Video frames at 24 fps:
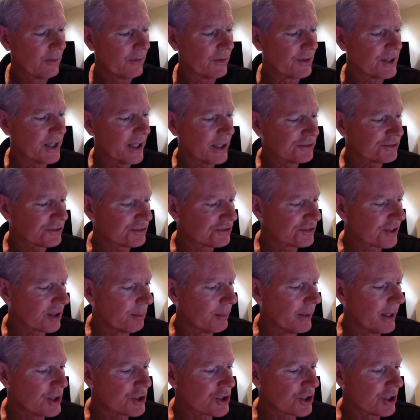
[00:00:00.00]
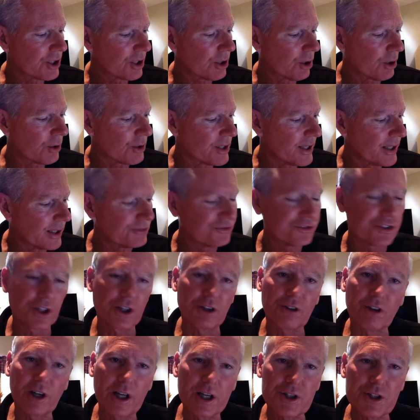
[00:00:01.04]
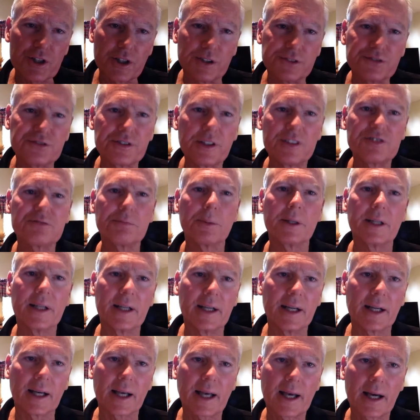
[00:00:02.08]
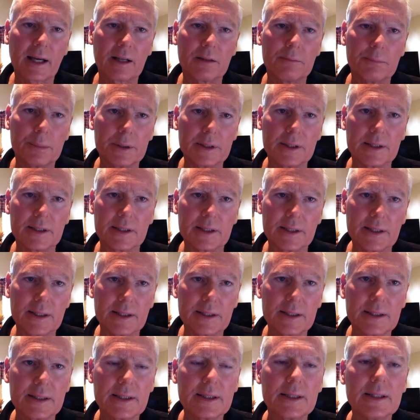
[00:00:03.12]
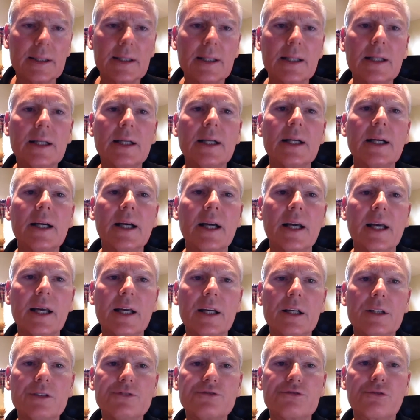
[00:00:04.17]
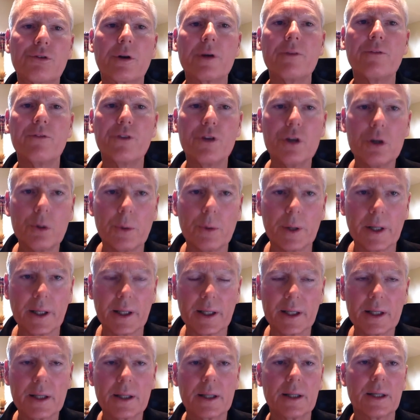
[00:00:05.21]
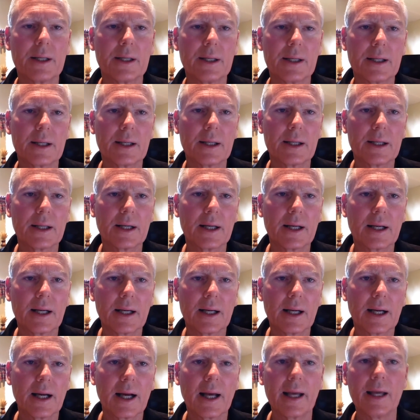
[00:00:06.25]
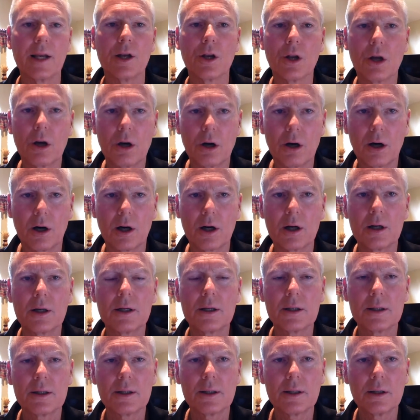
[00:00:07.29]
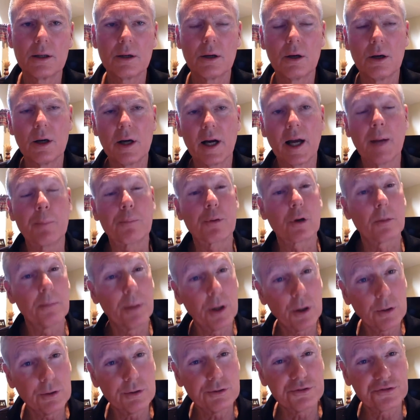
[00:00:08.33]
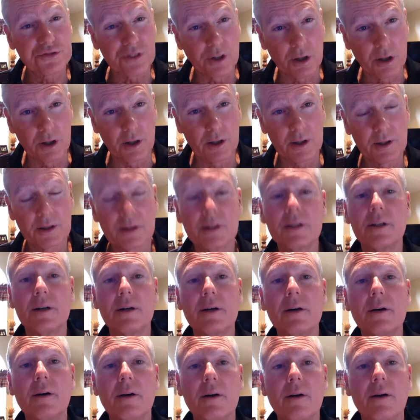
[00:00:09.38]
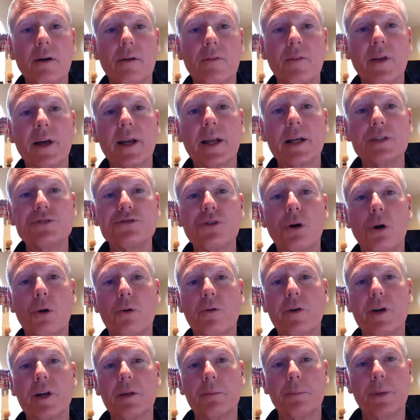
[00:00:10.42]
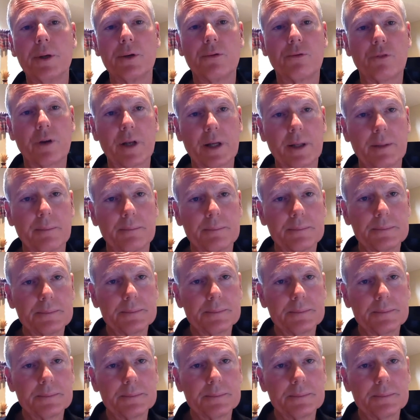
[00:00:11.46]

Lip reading: The Texas Commission on Next Generation Assessment and Accountability is reviewing a law, a proposed law, that has already been written.